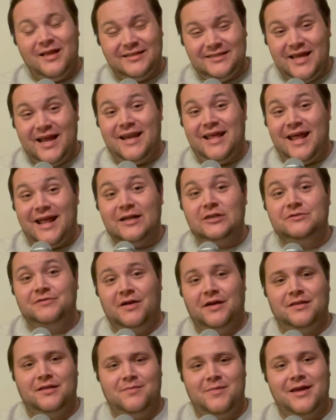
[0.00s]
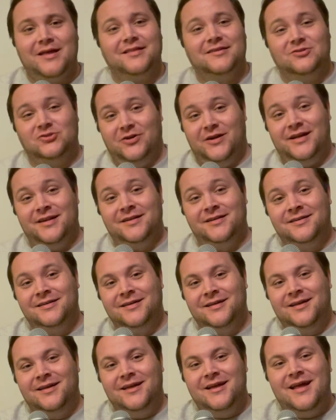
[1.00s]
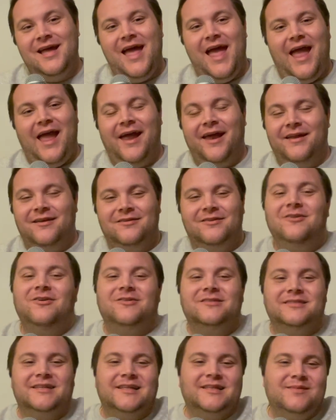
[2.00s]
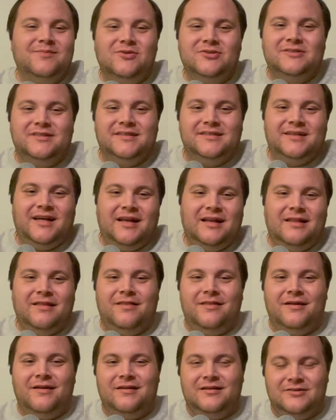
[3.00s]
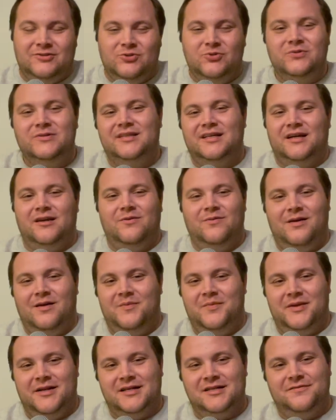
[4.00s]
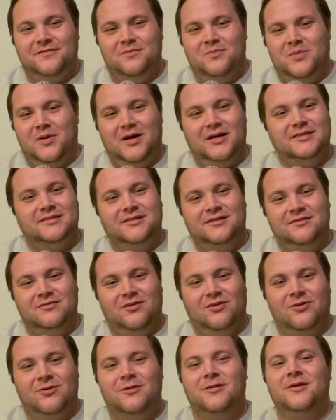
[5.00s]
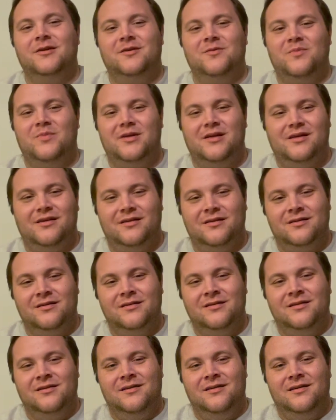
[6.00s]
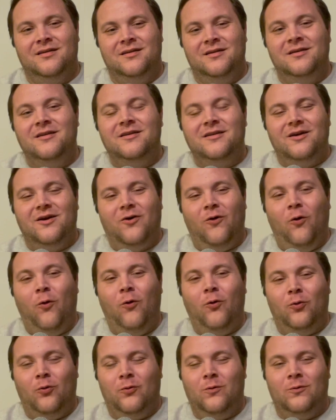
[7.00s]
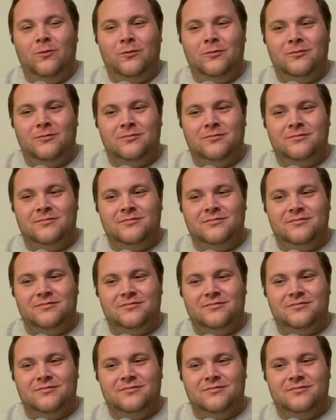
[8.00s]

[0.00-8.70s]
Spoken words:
Danny Ainge finally make the trade. And, you know, it's not the most exciting thing. 2 second-round picks from Boston aren't going to be a whole